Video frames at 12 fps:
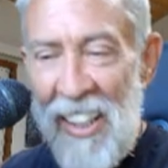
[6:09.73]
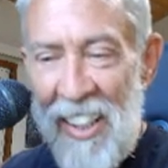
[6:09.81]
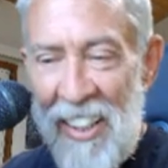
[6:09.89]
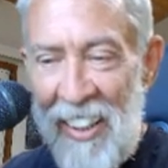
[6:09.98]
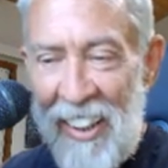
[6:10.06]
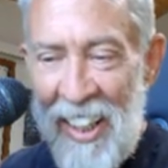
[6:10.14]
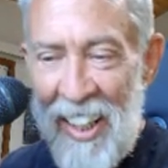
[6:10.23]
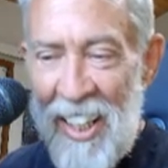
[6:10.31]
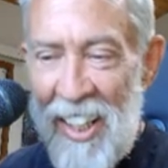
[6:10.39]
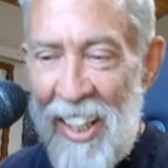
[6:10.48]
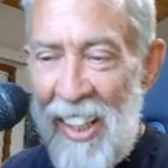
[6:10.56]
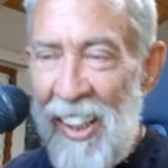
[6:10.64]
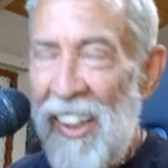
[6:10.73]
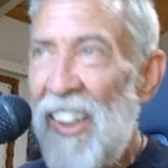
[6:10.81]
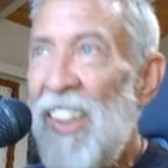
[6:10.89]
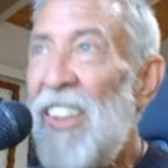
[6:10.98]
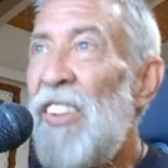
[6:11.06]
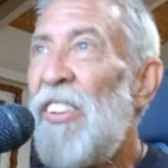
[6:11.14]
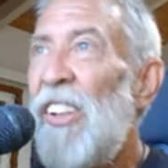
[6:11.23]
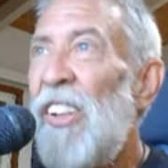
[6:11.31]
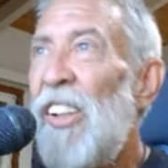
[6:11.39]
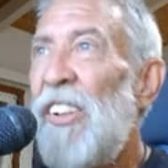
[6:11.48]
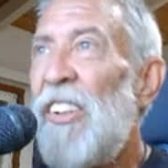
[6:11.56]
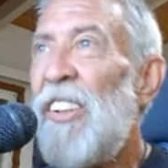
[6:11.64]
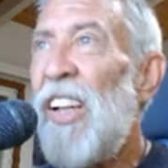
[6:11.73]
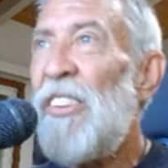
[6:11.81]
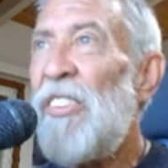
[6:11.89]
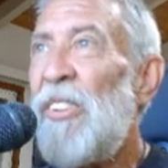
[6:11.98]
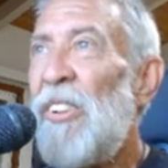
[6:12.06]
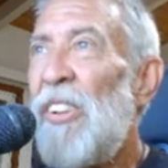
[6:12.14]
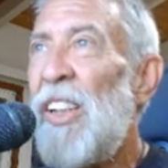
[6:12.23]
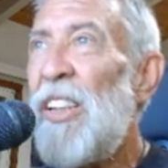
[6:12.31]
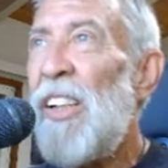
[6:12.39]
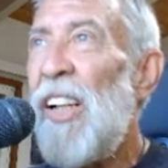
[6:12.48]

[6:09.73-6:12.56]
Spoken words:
Okay, here's another nice story.